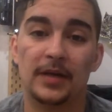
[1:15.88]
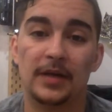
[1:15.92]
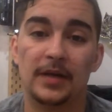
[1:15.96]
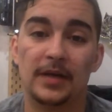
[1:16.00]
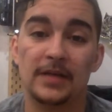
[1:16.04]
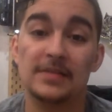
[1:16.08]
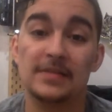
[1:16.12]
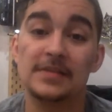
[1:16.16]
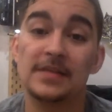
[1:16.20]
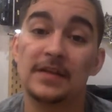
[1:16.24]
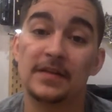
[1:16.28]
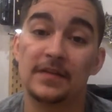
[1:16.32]

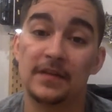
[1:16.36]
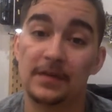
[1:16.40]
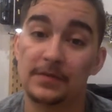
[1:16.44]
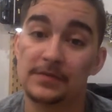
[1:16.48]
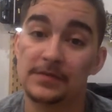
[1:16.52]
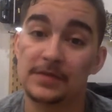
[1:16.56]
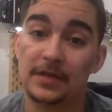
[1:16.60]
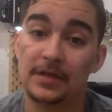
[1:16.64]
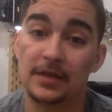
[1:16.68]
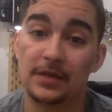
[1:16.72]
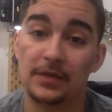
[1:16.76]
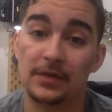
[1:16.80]
I decided I
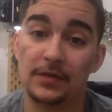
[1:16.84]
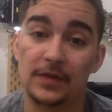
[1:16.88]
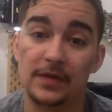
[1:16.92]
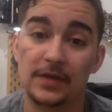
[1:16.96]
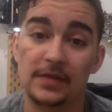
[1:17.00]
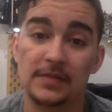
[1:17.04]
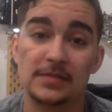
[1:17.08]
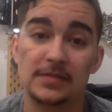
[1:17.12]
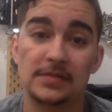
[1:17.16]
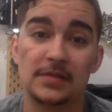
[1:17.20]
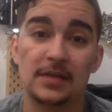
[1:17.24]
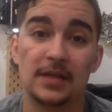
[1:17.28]
was going to do
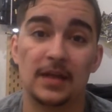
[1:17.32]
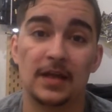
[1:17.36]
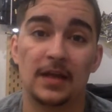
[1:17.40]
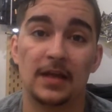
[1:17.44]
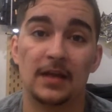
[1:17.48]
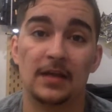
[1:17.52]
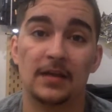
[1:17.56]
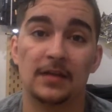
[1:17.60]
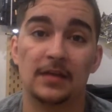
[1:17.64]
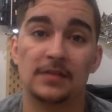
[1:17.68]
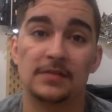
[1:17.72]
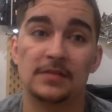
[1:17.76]
this,
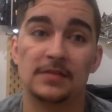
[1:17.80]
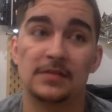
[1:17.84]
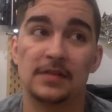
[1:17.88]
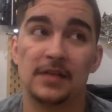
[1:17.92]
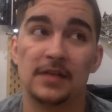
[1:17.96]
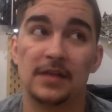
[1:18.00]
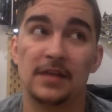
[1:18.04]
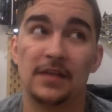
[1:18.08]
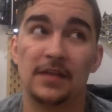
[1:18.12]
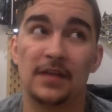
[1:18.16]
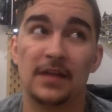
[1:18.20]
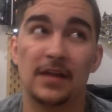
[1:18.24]
and
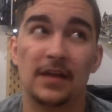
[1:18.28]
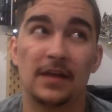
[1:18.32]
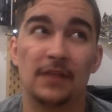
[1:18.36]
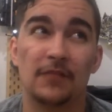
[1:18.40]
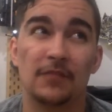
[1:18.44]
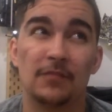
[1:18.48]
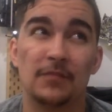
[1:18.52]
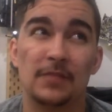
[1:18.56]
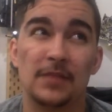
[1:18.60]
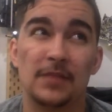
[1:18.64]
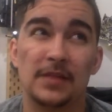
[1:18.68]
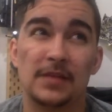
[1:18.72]
I think
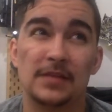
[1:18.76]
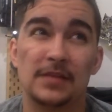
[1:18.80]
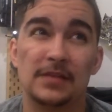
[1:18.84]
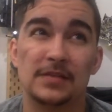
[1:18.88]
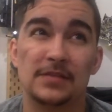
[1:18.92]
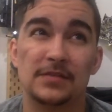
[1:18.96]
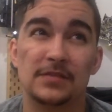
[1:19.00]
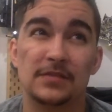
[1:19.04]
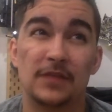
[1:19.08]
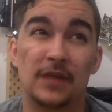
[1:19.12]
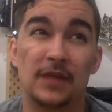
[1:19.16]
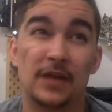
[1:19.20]
I've
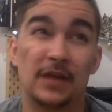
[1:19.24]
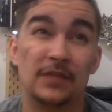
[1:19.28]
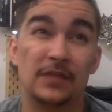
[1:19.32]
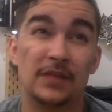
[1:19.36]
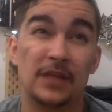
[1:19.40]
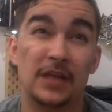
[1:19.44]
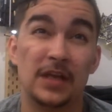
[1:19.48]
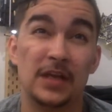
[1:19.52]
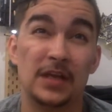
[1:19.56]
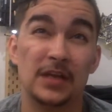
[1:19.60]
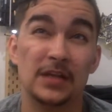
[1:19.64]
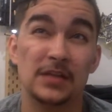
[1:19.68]
missed 5
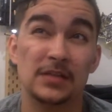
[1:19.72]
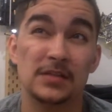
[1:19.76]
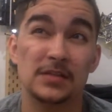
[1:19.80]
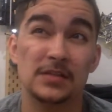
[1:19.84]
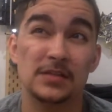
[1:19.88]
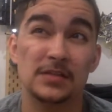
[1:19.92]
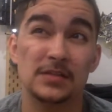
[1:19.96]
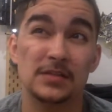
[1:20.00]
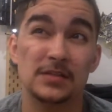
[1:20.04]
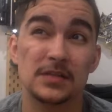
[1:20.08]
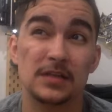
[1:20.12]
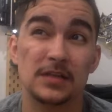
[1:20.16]

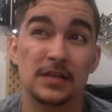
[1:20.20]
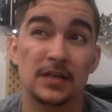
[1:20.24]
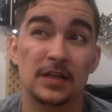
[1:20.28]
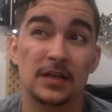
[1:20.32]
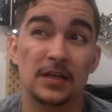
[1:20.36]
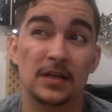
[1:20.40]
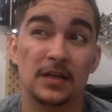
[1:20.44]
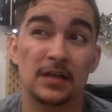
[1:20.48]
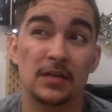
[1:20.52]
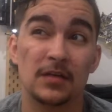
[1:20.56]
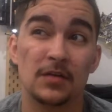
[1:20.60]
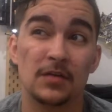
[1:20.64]
days
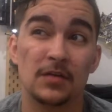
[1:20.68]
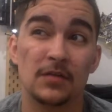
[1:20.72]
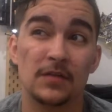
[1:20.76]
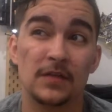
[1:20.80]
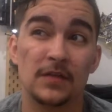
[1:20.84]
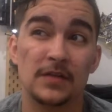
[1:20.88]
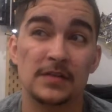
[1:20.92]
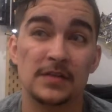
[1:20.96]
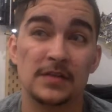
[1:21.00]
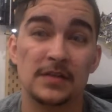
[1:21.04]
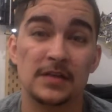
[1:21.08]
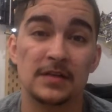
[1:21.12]
in all of
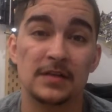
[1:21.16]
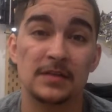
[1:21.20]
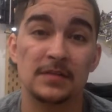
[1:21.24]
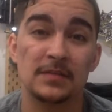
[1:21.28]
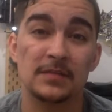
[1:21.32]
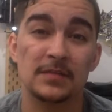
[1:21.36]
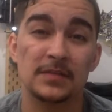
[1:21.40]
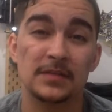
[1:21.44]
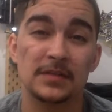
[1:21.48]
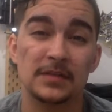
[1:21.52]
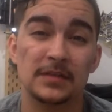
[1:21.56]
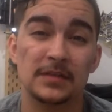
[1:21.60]
that time.